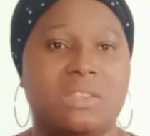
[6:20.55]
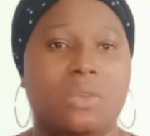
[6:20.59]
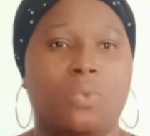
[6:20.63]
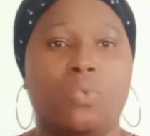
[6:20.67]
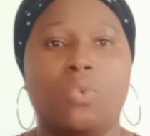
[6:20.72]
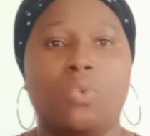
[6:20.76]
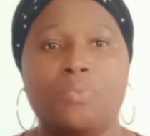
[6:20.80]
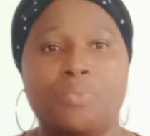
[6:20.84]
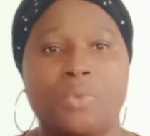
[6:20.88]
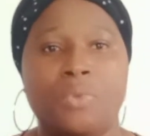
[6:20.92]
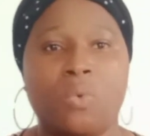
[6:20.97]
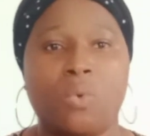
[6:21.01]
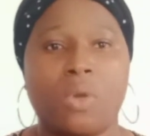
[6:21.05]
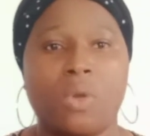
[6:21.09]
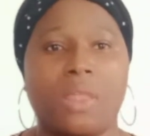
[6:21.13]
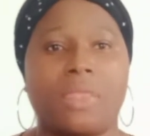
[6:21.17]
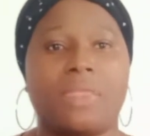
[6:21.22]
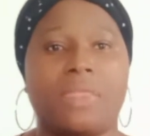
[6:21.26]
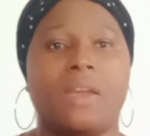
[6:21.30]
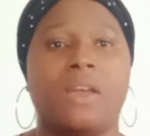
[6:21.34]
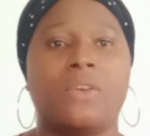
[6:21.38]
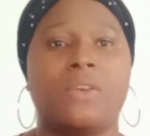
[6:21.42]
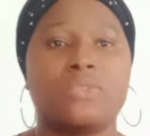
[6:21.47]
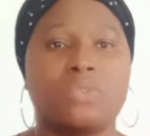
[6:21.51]
It could be
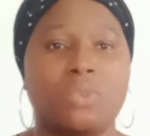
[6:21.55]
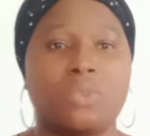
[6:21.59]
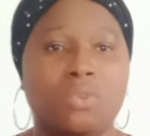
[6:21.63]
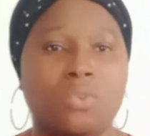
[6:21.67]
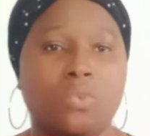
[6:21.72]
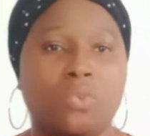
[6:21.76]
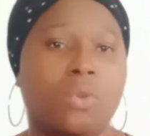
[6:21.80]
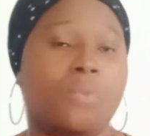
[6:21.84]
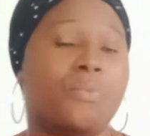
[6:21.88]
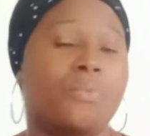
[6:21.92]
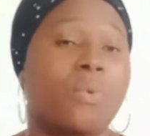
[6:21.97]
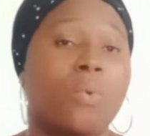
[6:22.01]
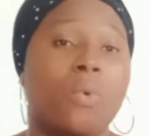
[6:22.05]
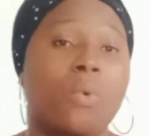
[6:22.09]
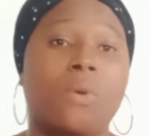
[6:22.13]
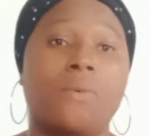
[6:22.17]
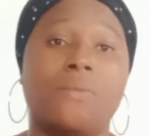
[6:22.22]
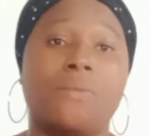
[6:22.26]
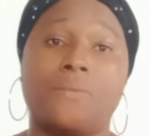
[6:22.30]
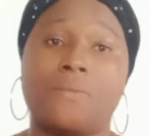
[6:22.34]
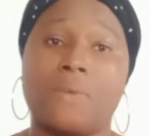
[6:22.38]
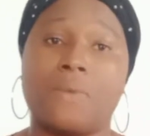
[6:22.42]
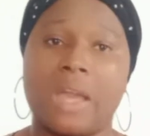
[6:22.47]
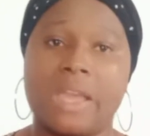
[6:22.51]
1,000, it could be
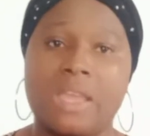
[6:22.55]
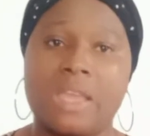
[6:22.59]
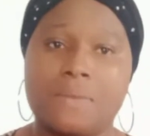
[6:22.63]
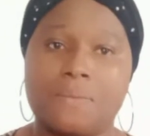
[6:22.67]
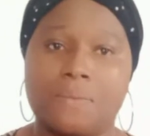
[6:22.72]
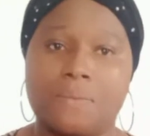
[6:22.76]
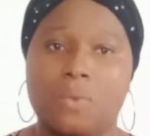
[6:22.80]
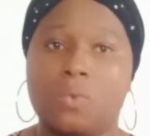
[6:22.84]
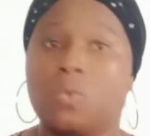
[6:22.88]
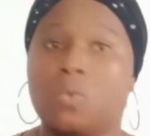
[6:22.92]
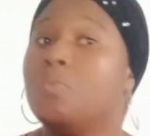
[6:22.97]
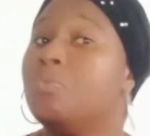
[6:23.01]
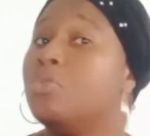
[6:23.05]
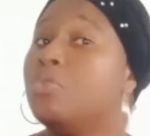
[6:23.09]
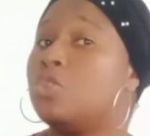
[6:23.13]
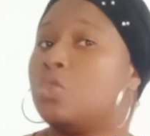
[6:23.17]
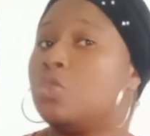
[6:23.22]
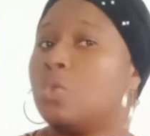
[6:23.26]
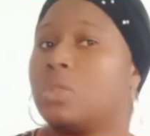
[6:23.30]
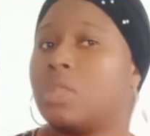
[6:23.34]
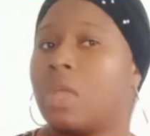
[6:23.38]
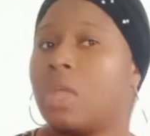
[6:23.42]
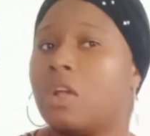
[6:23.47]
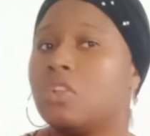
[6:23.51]
1,500, it could be
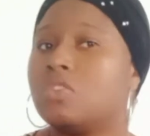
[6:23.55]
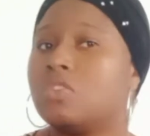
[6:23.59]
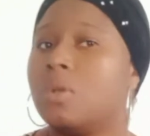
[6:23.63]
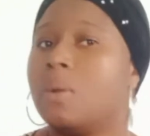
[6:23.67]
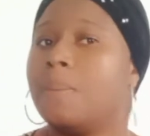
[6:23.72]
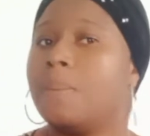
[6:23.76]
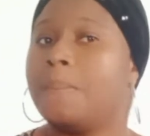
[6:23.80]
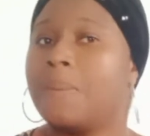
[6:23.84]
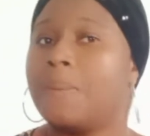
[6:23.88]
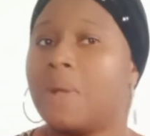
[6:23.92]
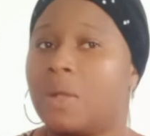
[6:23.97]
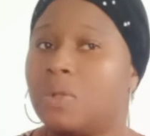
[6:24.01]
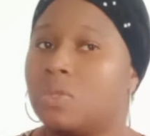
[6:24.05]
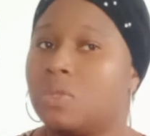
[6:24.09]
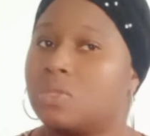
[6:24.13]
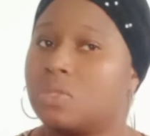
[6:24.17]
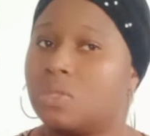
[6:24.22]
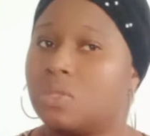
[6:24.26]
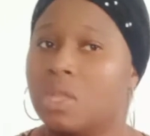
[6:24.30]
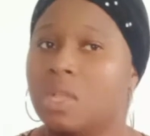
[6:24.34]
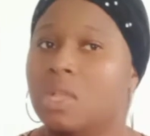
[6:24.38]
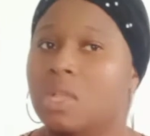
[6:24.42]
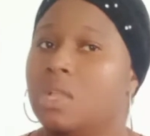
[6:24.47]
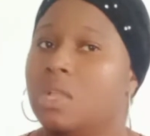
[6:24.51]

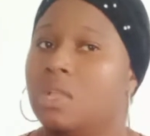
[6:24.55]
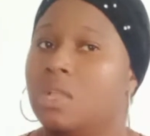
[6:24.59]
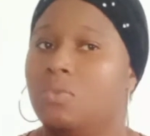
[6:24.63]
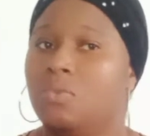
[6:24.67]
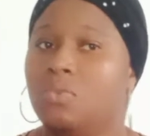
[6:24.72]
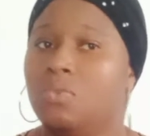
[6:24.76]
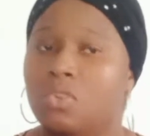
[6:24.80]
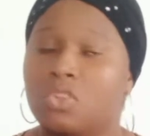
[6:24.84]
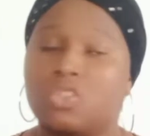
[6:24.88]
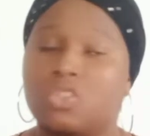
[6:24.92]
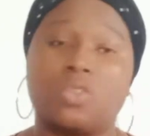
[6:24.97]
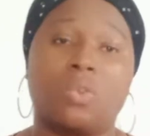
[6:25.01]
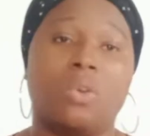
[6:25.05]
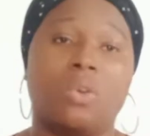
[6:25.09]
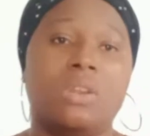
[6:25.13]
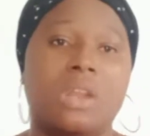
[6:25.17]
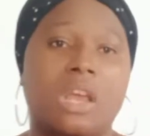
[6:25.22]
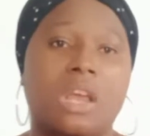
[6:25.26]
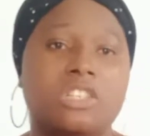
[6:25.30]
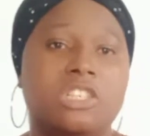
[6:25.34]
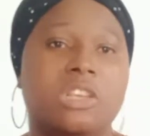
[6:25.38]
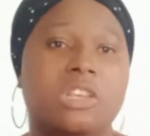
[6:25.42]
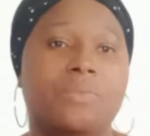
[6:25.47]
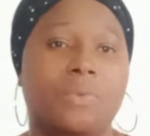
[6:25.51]
£2,000,
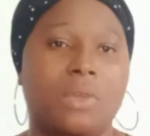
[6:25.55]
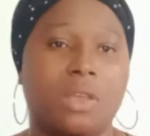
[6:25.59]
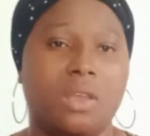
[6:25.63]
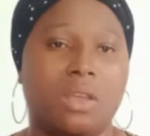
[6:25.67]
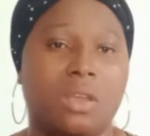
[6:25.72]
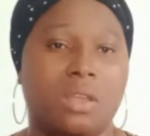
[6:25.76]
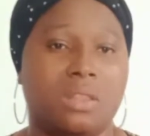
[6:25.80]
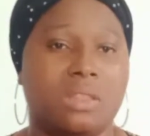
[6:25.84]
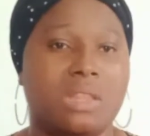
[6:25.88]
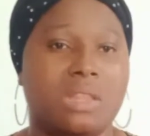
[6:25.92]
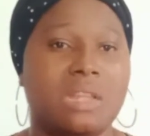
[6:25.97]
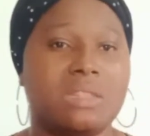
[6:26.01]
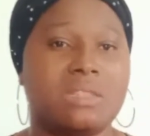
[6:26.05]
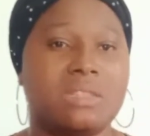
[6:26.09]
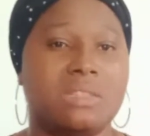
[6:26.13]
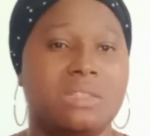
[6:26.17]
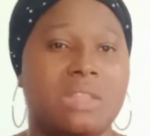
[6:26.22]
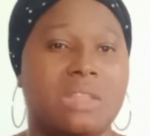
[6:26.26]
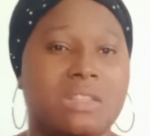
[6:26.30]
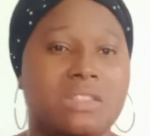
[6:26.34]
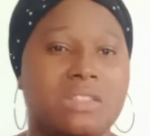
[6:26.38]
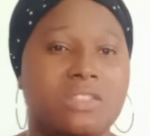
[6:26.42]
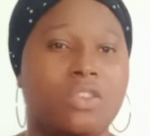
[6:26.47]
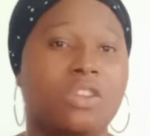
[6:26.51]
scholarship
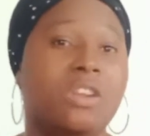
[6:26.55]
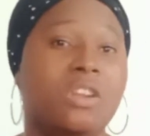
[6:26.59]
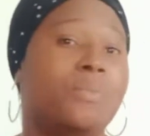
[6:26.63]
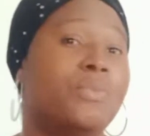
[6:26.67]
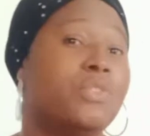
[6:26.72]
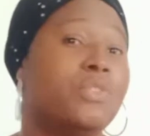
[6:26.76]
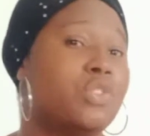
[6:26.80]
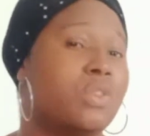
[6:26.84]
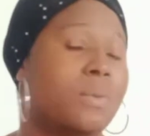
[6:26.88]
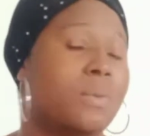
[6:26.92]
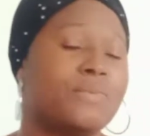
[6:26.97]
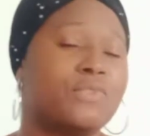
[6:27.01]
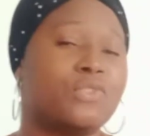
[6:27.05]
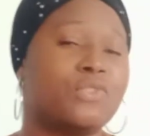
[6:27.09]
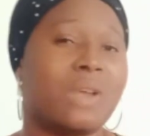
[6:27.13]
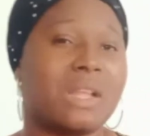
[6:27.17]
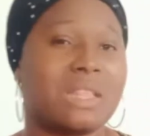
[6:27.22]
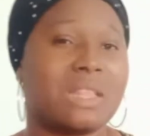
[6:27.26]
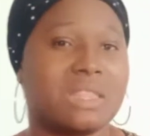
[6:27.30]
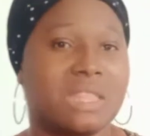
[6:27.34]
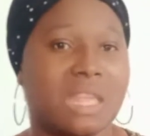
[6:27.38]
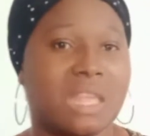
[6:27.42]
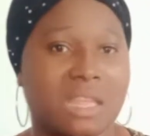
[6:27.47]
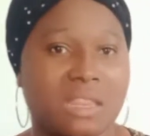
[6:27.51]
that's going to be
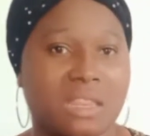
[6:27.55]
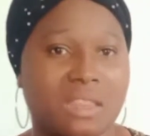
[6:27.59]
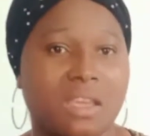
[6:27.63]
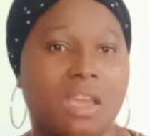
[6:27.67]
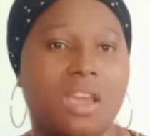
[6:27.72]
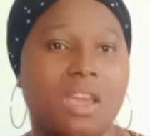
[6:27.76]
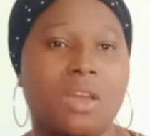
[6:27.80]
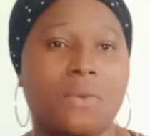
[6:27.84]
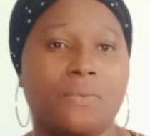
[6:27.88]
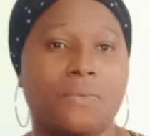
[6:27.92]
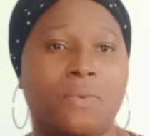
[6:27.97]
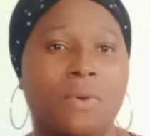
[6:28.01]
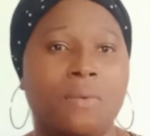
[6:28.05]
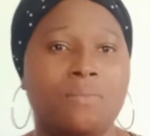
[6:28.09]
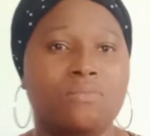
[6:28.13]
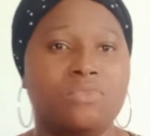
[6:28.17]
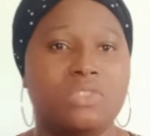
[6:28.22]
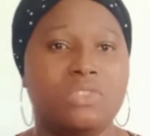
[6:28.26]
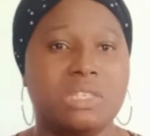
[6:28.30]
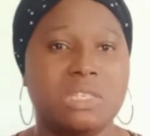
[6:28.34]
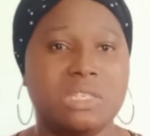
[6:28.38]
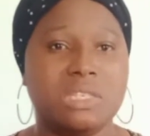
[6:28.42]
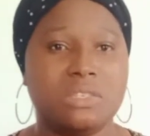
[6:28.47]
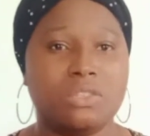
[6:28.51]
subtracted from
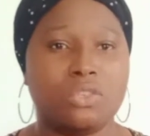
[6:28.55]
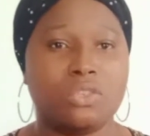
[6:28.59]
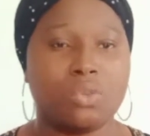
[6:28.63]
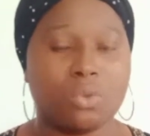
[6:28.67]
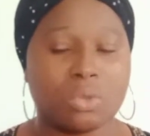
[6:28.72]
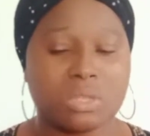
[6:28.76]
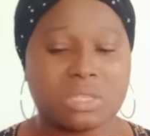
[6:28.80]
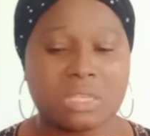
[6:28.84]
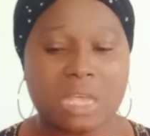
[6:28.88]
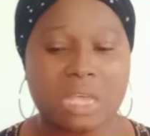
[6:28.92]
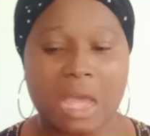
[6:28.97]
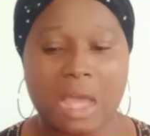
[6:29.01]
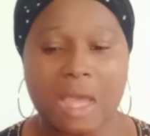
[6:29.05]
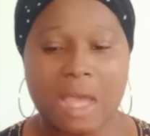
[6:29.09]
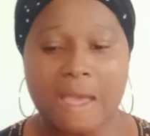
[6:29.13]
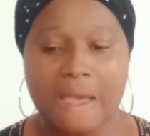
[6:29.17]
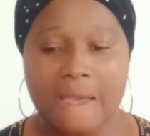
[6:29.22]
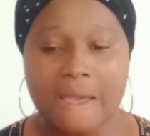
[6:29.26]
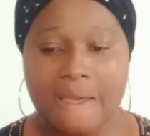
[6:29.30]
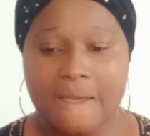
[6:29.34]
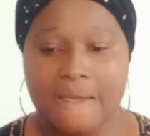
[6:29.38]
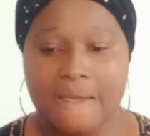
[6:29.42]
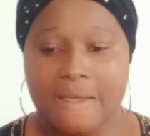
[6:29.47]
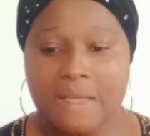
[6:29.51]
the
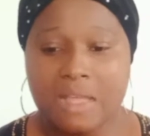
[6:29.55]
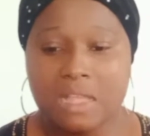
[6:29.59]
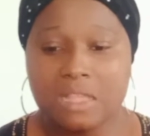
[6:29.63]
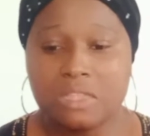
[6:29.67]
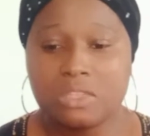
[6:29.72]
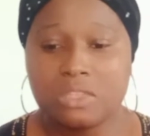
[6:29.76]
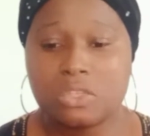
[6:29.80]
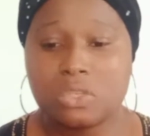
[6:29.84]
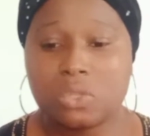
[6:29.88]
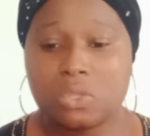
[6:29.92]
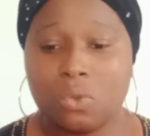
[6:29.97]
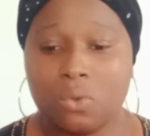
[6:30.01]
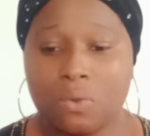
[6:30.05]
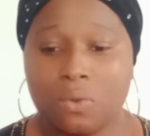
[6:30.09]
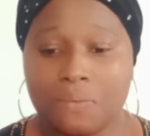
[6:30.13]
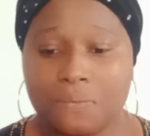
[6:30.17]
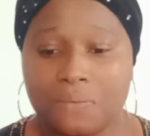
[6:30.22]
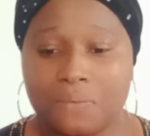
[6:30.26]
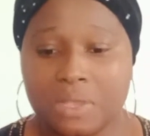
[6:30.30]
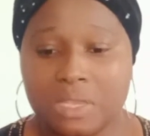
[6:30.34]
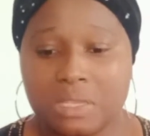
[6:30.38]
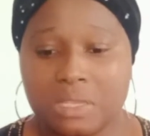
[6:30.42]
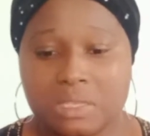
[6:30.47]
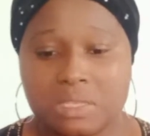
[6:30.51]
total school
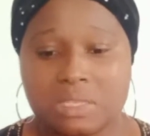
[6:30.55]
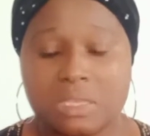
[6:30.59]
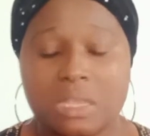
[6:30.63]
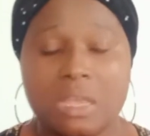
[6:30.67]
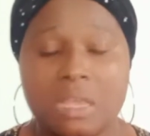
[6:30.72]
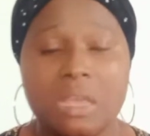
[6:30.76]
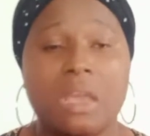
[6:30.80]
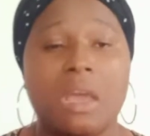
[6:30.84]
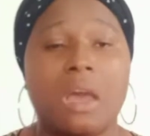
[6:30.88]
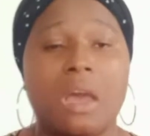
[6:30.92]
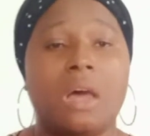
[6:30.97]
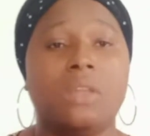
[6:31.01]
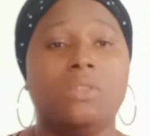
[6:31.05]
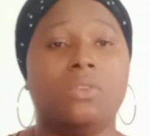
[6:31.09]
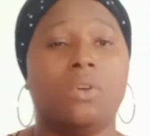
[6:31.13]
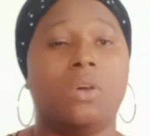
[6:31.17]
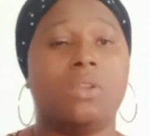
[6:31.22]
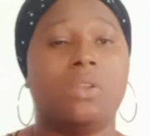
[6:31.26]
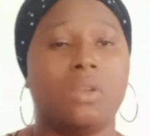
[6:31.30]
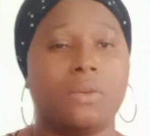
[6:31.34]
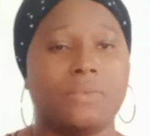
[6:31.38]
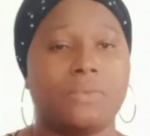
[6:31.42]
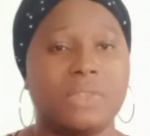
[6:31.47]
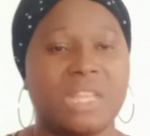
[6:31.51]
fees and
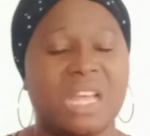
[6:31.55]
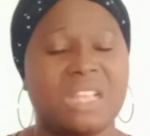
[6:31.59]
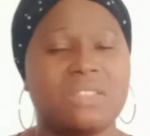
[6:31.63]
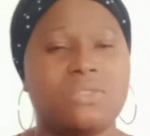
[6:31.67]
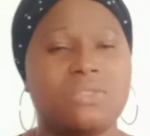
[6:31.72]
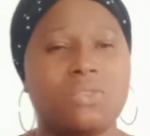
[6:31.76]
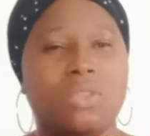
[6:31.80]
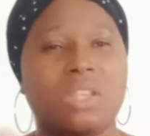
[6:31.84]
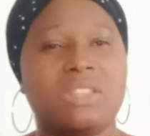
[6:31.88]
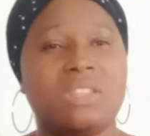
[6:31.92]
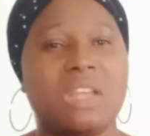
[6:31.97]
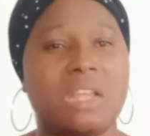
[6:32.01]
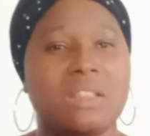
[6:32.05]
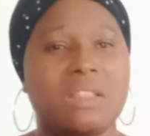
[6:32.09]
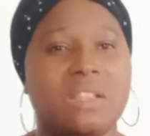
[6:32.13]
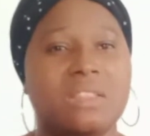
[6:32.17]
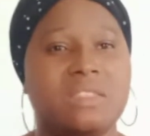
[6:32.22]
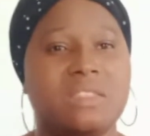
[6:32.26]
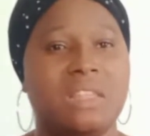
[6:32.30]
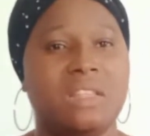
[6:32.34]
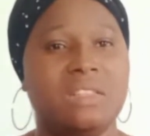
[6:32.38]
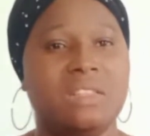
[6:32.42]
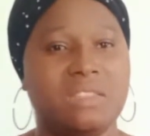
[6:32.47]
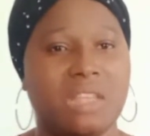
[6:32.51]
all of that. So those are the
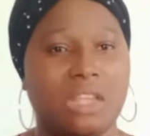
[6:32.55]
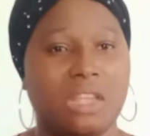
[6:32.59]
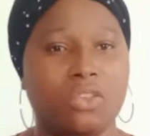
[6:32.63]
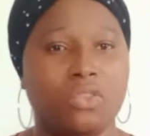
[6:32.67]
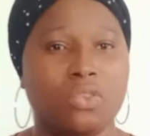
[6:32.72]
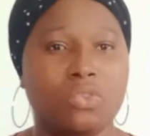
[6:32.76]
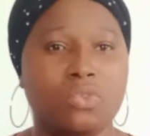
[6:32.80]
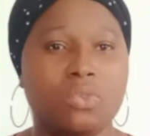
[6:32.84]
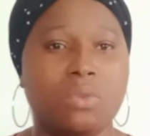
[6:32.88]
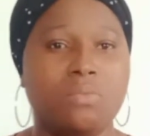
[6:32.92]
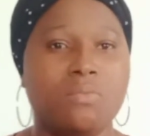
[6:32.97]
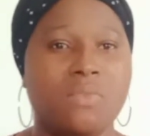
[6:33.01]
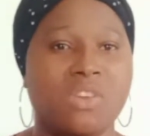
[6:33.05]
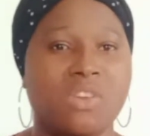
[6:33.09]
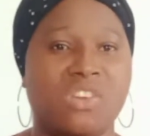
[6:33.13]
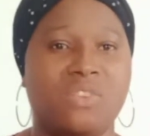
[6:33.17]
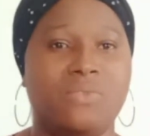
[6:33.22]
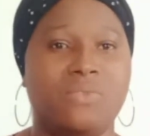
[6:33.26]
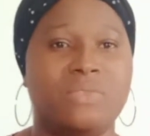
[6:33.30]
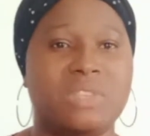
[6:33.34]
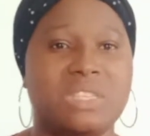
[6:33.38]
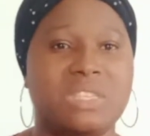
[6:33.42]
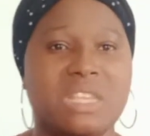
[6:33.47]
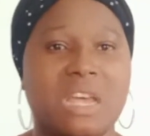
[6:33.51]
things that you need to make
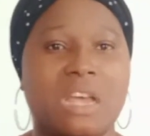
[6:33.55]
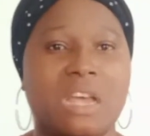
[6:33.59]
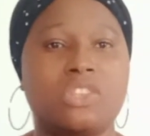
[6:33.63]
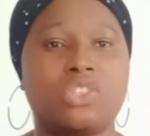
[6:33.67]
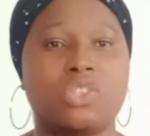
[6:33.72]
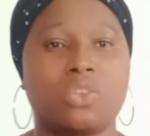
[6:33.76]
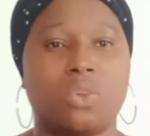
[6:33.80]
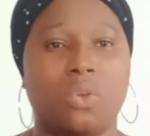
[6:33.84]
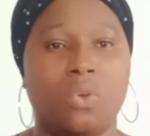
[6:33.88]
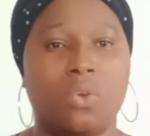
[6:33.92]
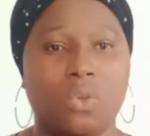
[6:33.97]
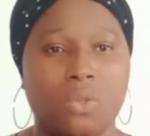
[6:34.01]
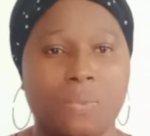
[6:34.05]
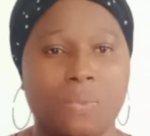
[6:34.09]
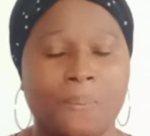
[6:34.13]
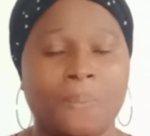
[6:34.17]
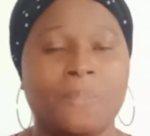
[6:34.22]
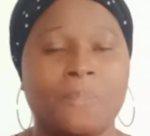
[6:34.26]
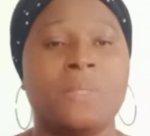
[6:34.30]
research on.